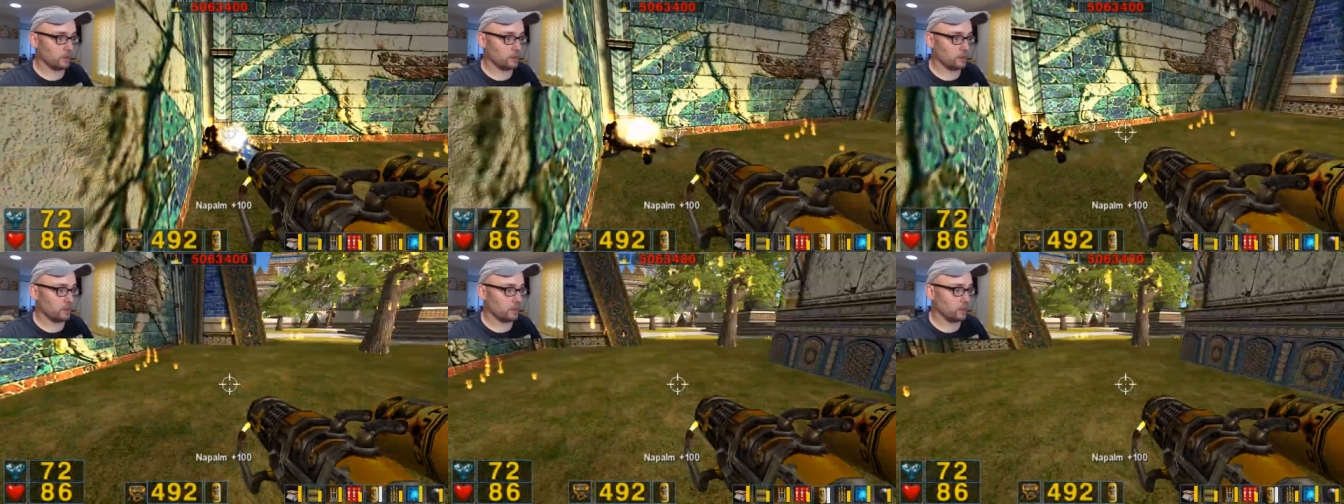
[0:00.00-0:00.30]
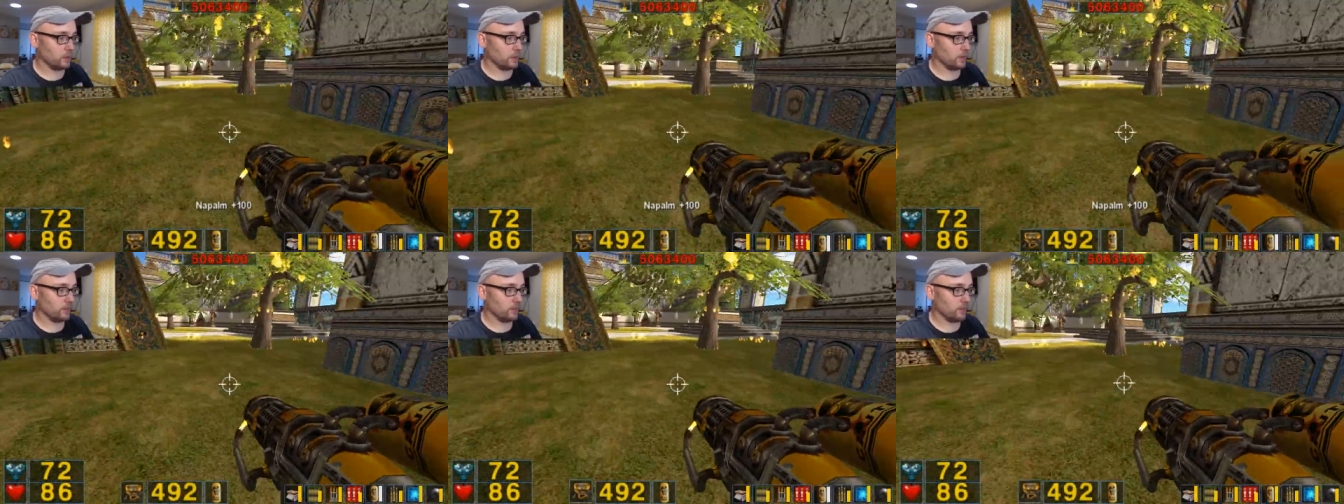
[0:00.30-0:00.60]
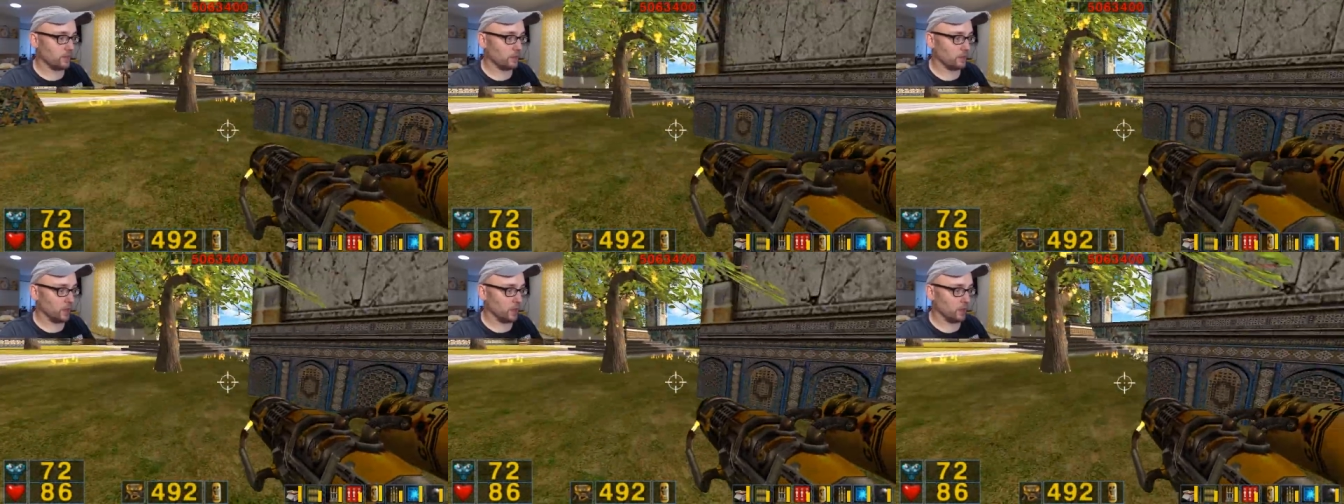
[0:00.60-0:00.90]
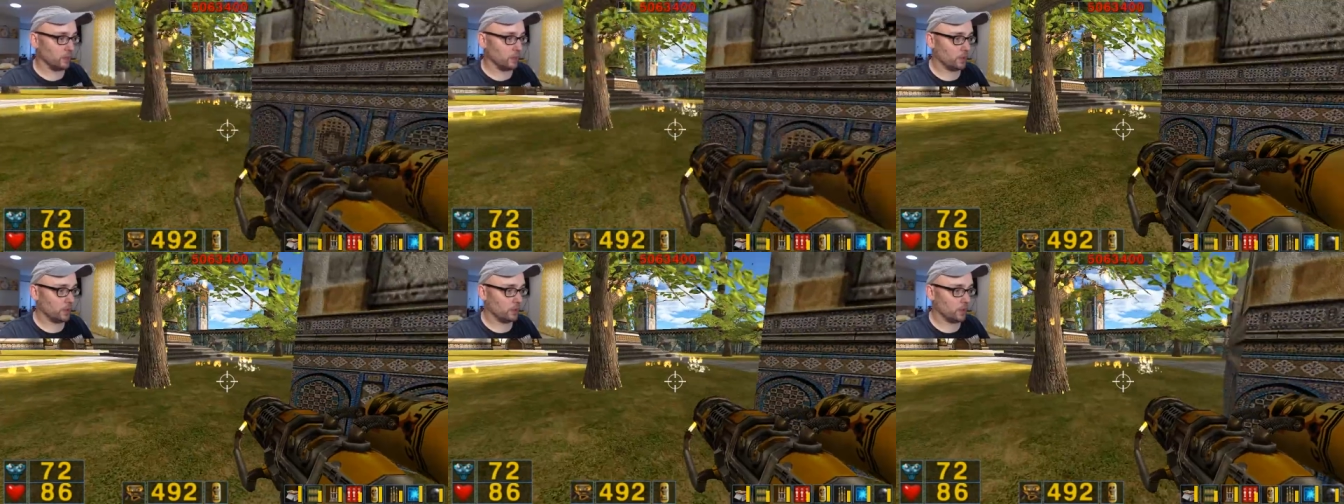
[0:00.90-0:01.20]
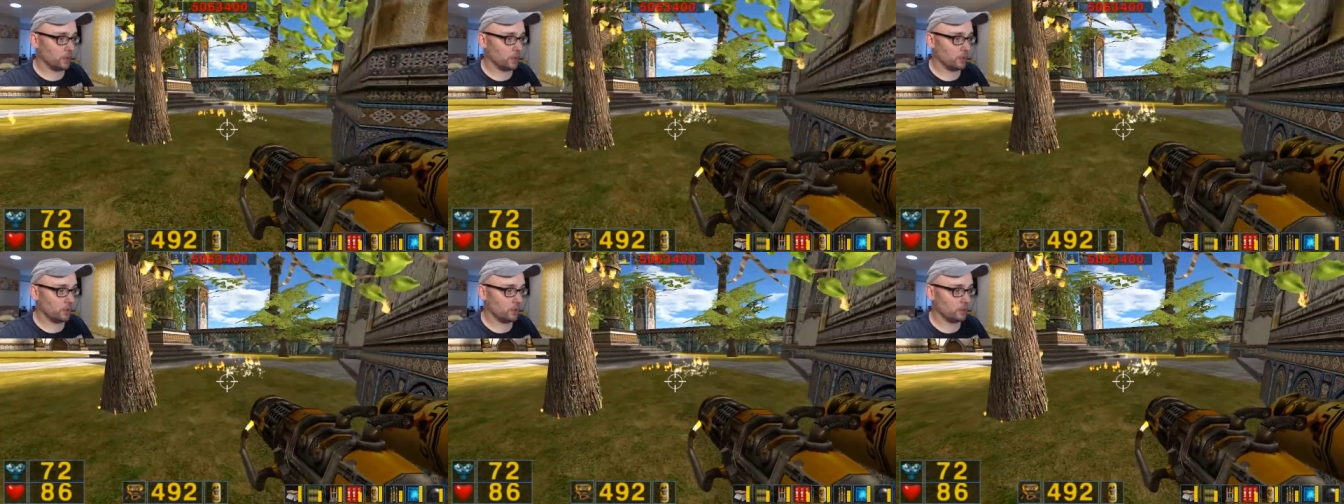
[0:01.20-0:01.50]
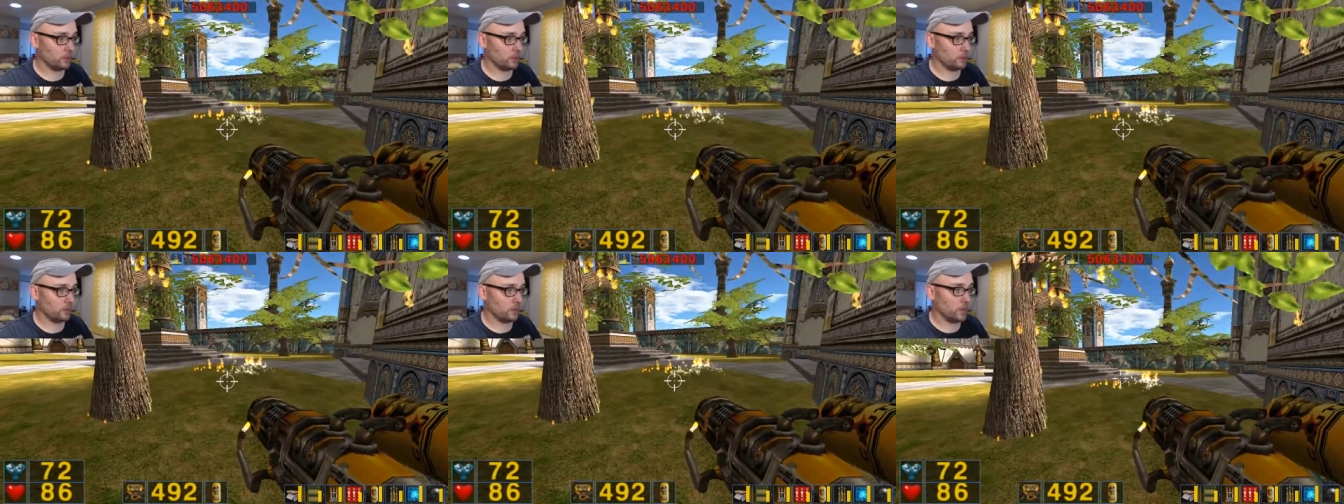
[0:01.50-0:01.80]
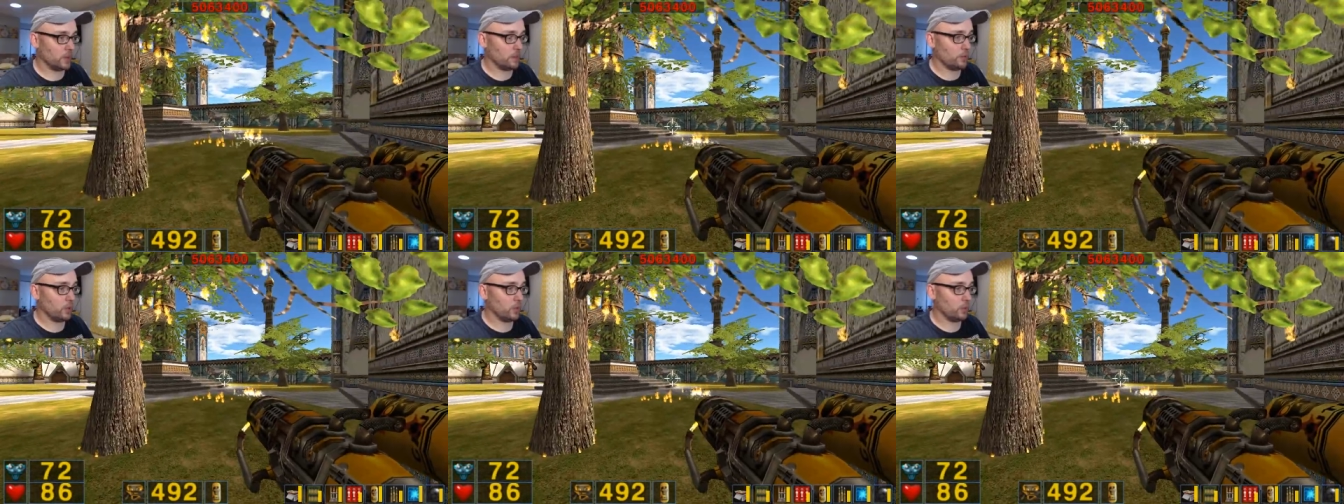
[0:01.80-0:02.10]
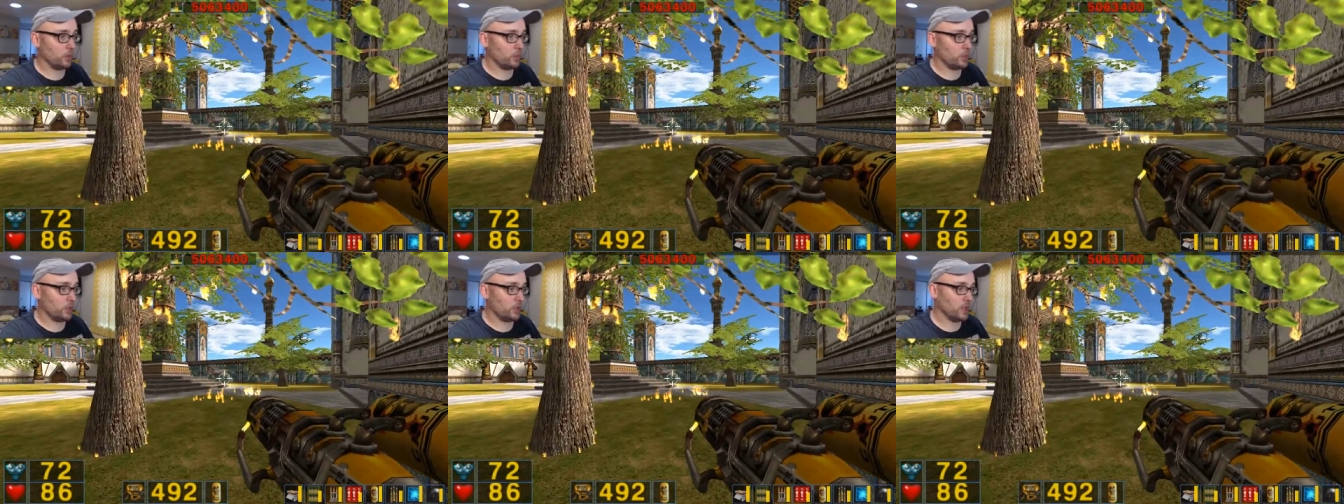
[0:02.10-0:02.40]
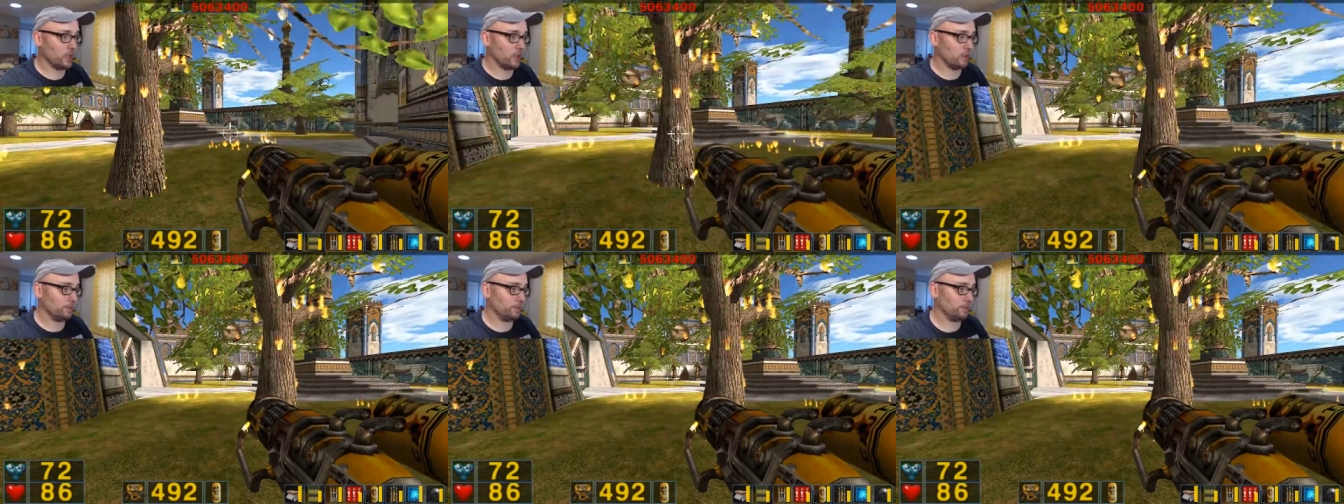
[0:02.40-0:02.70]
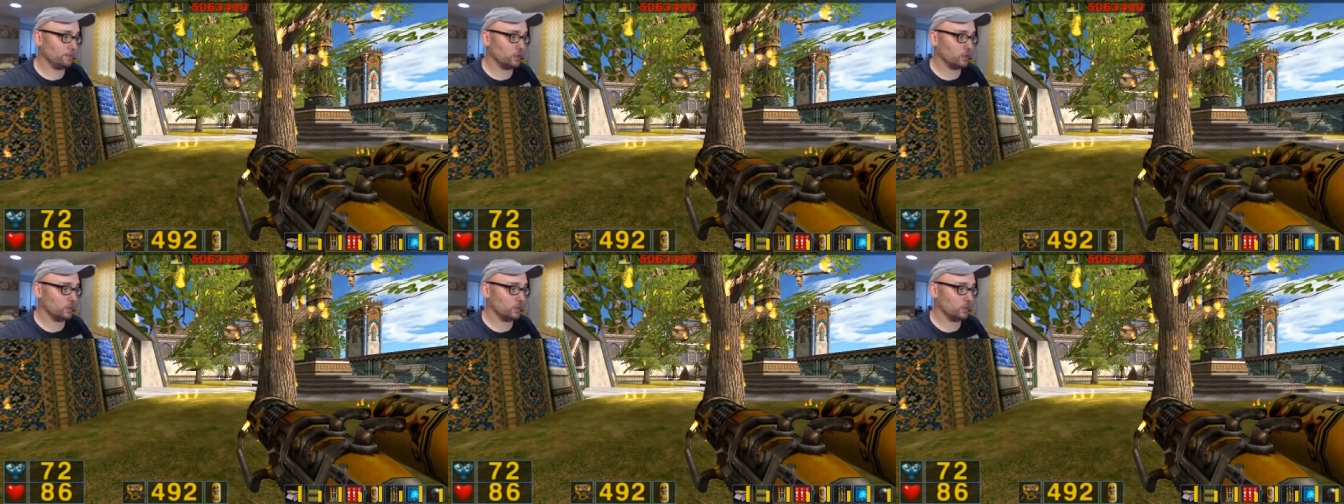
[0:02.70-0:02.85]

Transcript: I do have some napalm here. Any more? Will you keep?